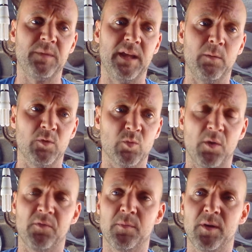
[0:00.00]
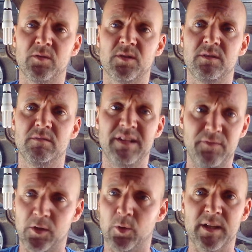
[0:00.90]
it was one of the most
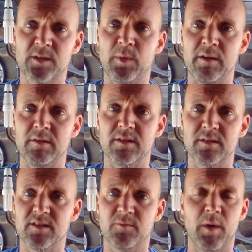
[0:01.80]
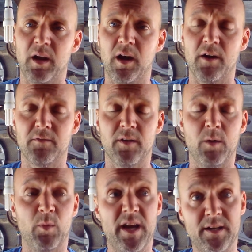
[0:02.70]
difficult experiences of my life,
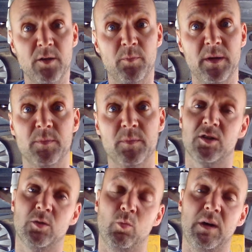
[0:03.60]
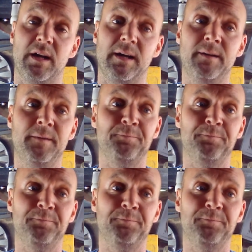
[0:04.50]
and we ended up in a position where